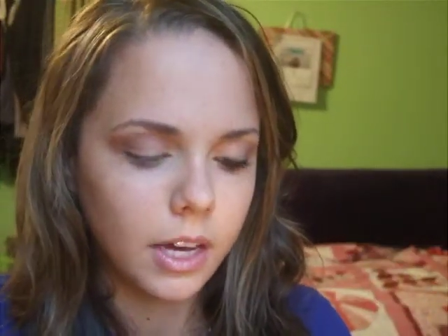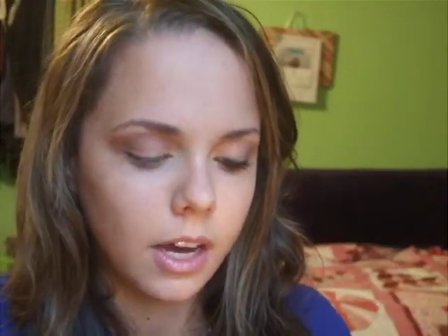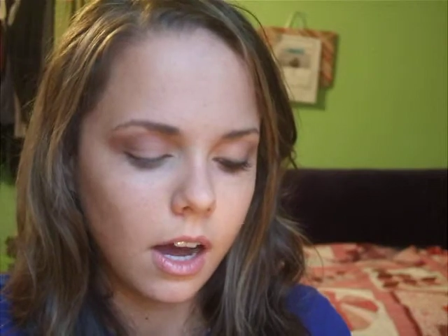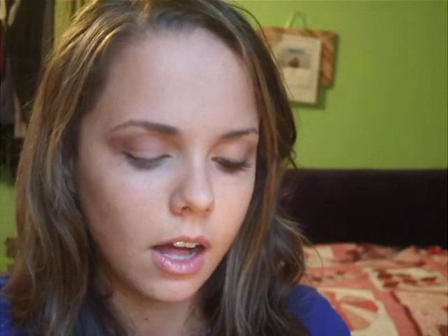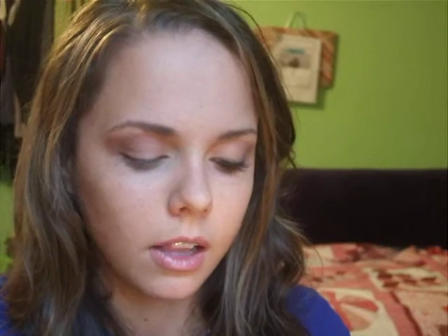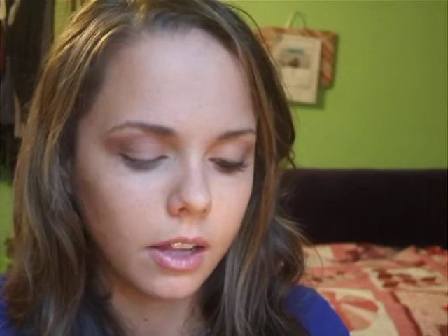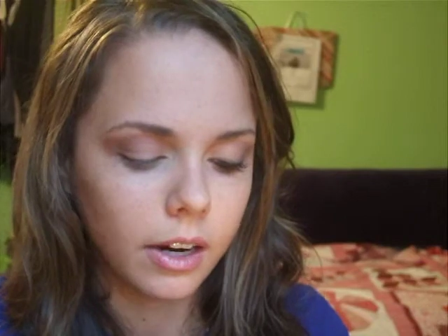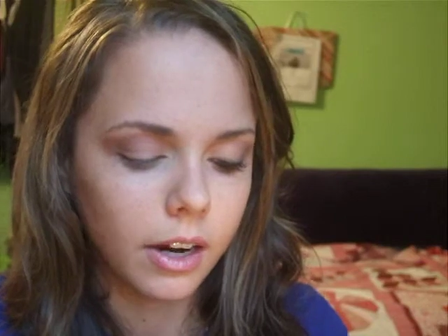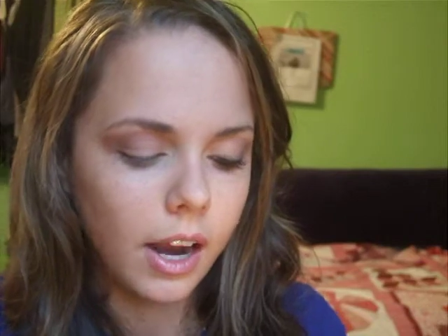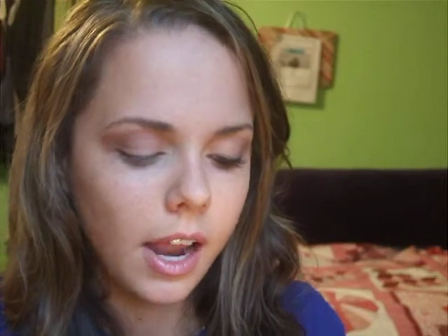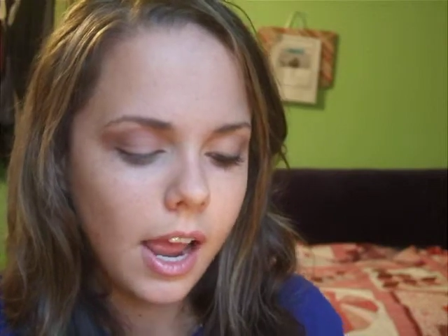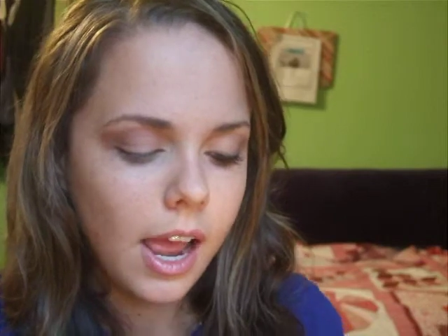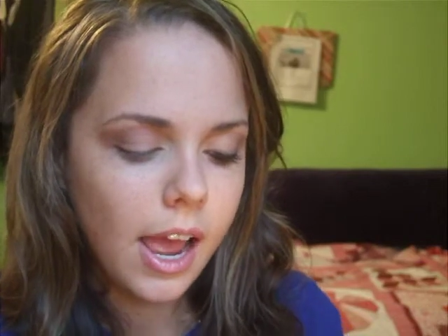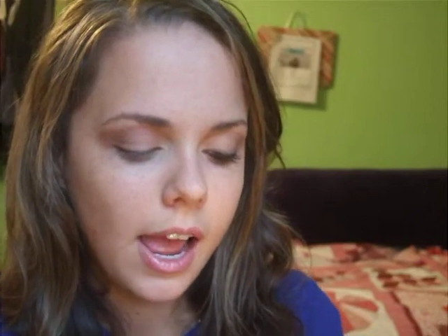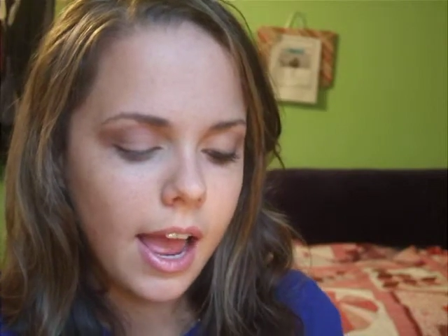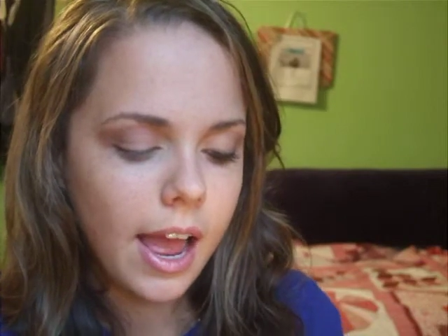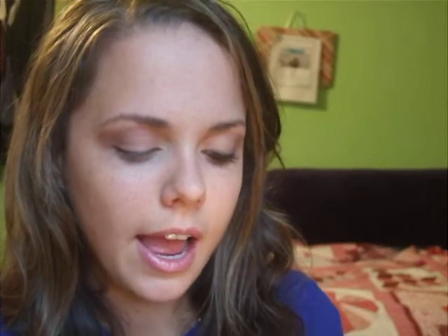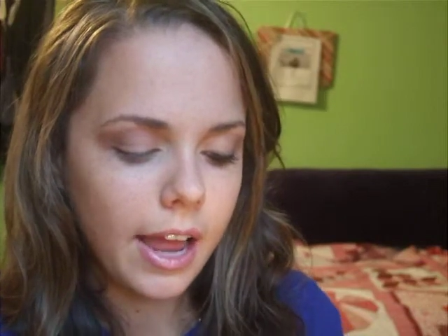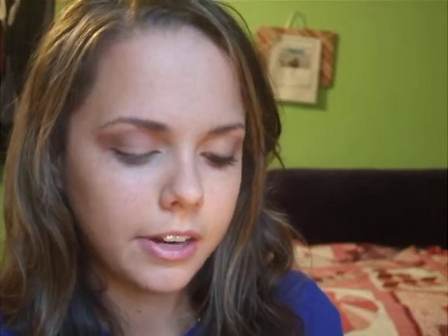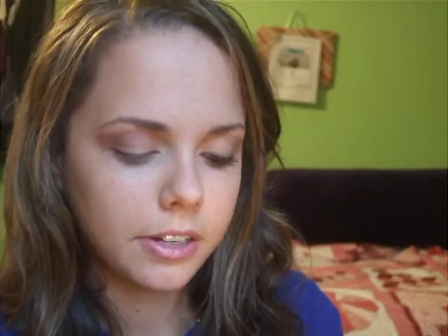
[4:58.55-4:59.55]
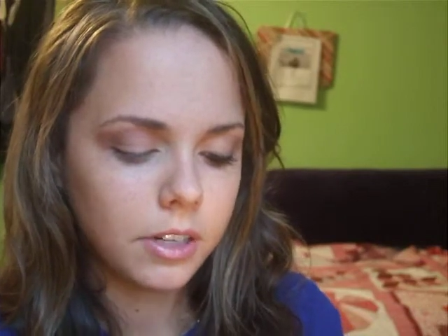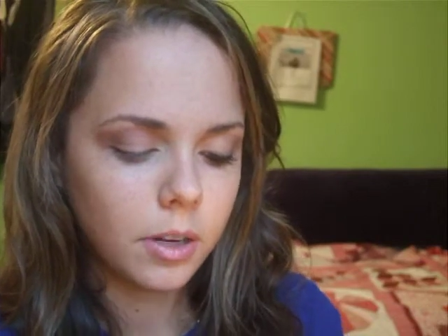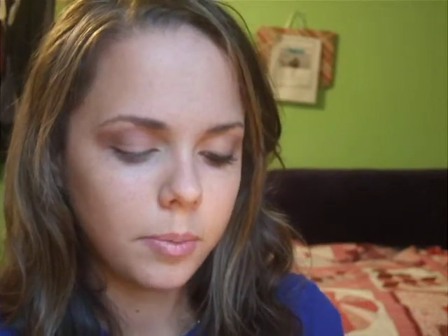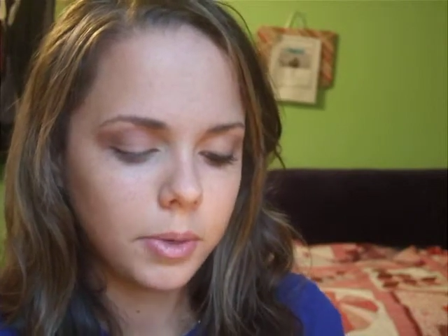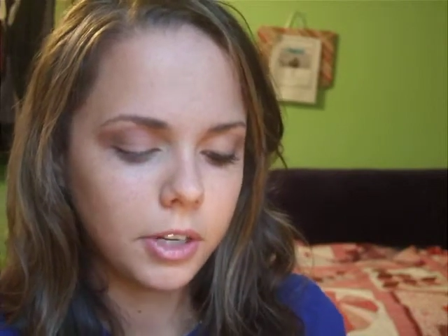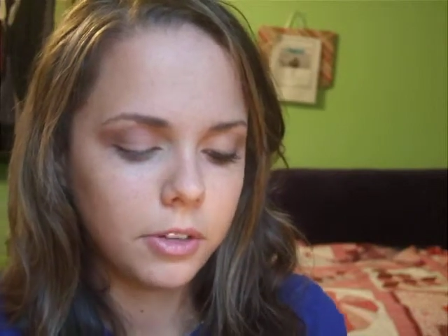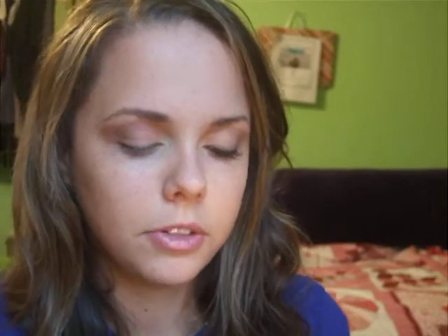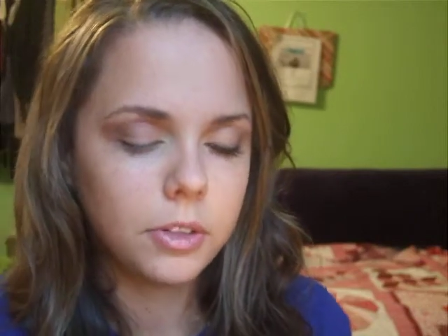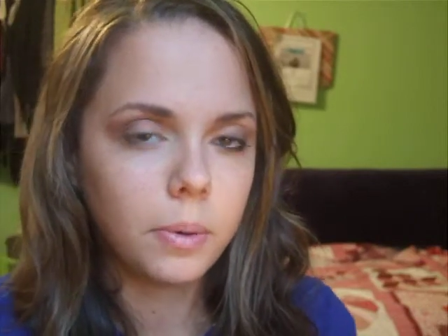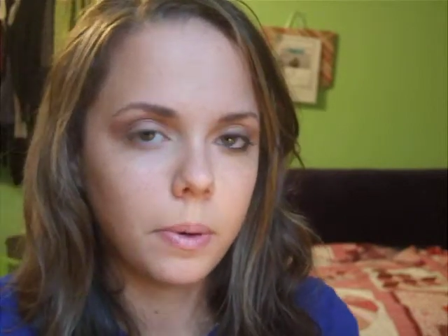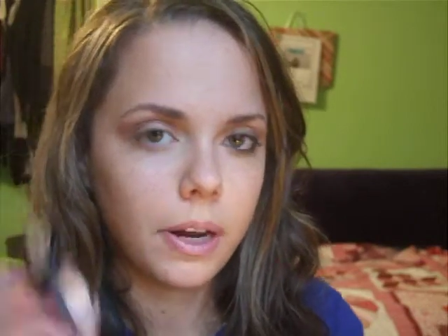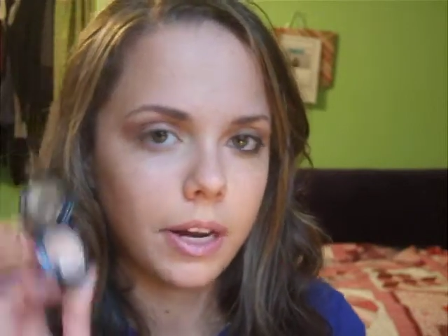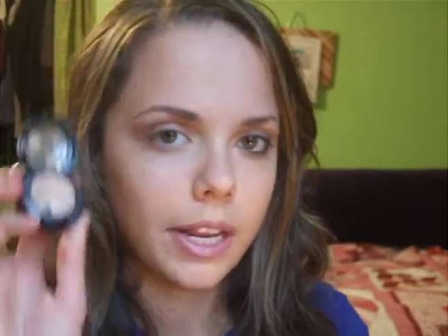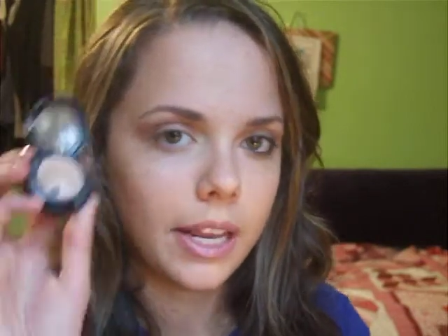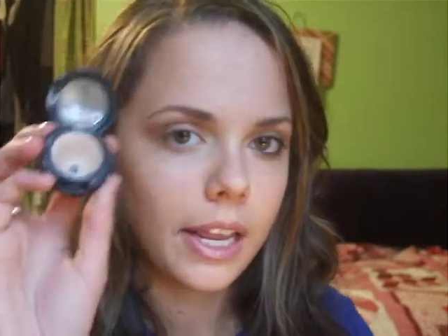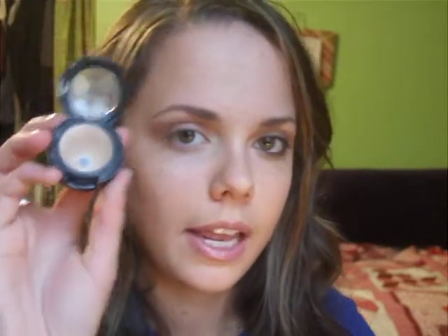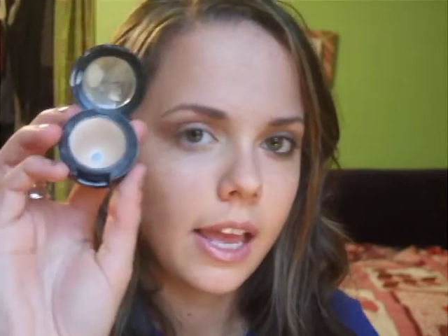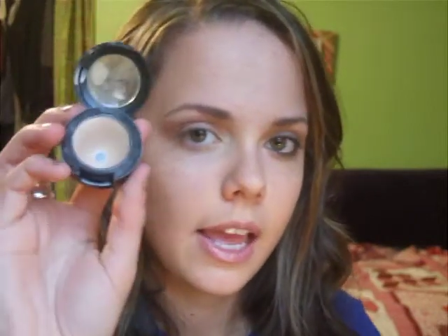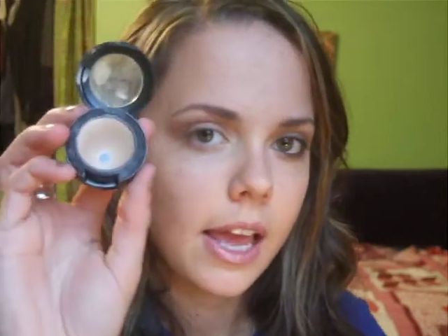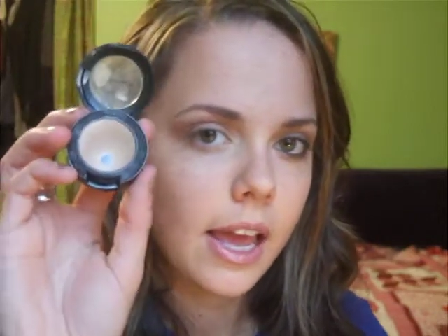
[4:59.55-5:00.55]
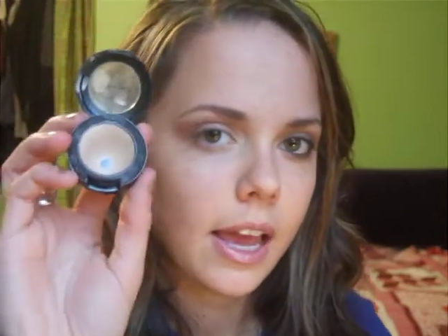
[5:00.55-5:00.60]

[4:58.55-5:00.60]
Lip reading: color NW20.